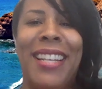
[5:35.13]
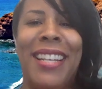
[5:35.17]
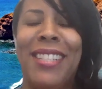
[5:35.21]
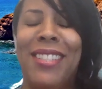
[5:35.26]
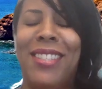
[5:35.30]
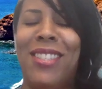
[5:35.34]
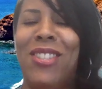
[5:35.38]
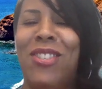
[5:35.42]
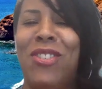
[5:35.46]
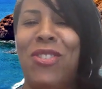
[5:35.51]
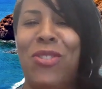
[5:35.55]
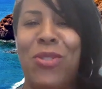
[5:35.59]

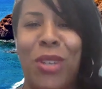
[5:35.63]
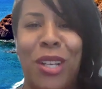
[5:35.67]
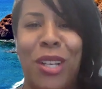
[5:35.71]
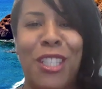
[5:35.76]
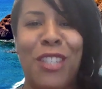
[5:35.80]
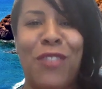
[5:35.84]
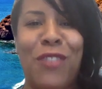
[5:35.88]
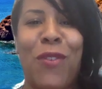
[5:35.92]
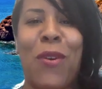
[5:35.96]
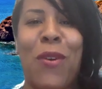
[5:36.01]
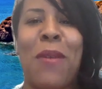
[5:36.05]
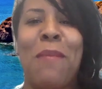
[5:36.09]
it's
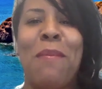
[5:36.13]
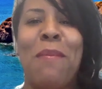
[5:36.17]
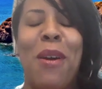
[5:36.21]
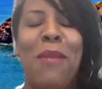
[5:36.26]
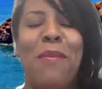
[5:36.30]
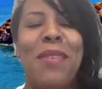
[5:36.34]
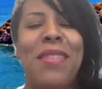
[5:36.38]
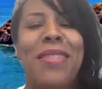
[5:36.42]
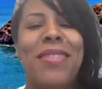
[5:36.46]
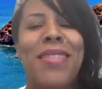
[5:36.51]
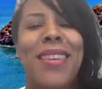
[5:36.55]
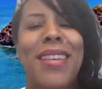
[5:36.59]
just for a
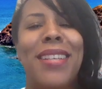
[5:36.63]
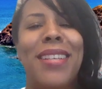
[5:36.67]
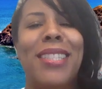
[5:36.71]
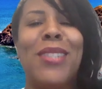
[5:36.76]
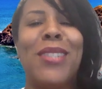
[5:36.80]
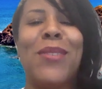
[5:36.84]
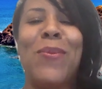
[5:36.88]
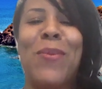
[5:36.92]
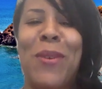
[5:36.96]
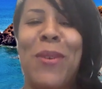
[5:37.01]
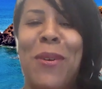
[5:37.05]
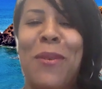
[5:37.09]
moment. This
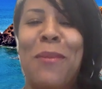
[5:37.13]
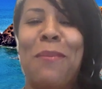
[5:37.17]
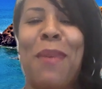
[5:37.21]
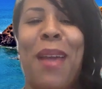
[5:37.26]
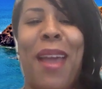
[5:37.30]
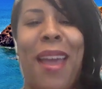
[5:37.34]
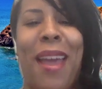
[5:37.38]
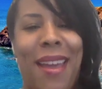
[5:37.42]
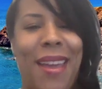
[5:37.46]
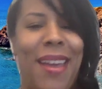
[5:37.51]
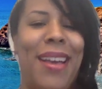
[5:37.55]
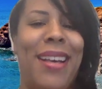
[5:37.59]
will
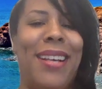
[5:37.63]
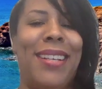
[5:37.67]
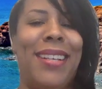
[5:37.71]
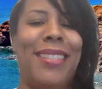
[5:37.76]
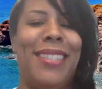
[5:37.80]
pass.